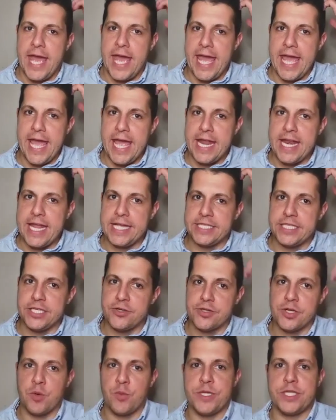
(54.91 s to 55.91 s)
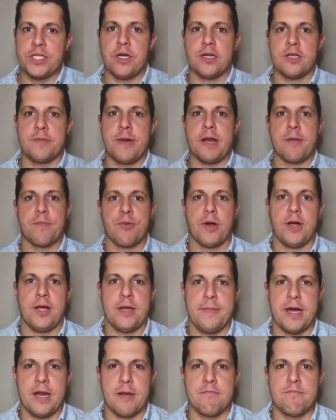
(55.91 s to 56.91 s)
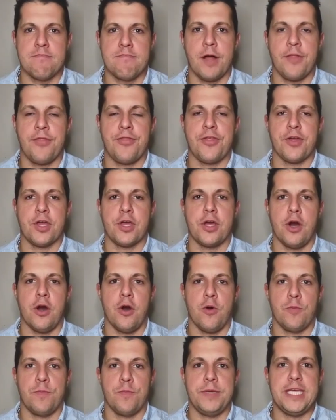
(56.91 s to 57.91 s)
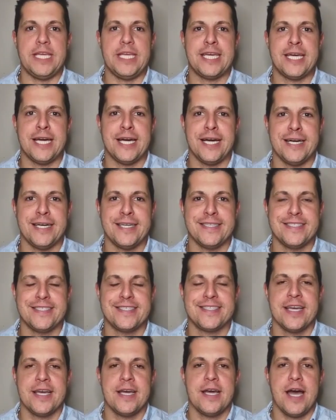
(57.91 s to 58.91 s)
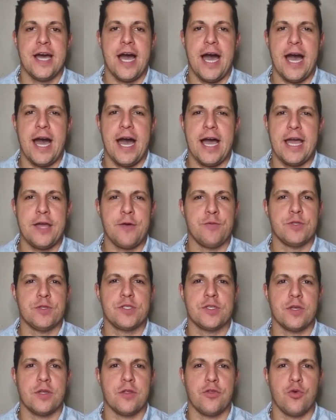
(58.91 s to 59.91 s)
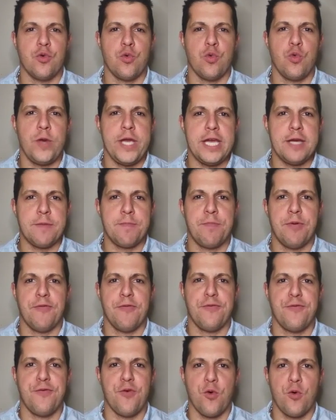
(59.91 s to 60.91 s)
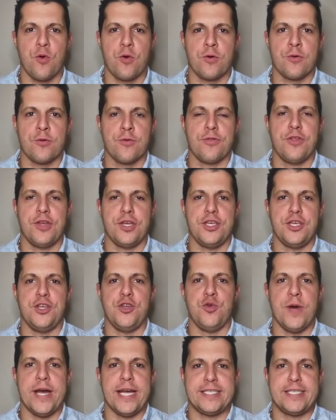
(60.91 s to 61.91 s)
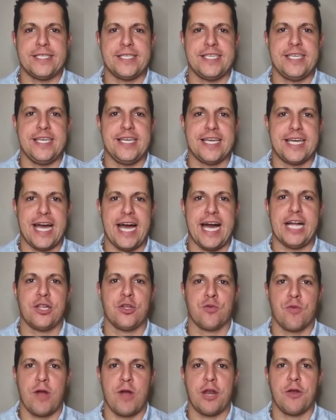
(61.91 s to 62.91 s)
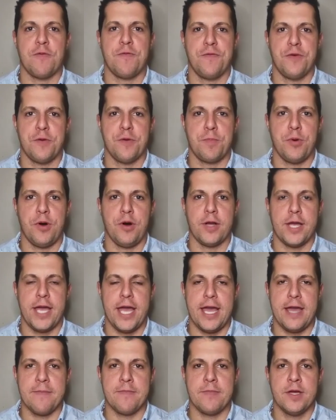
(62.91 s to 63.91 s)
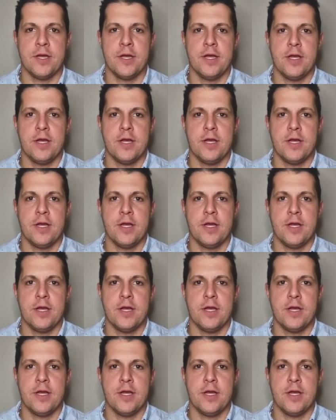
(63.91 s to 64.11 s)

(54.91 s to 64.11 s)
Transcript: And it's interesting. We talked about him probably about a month ago because it was the week before the USC Colorado football game.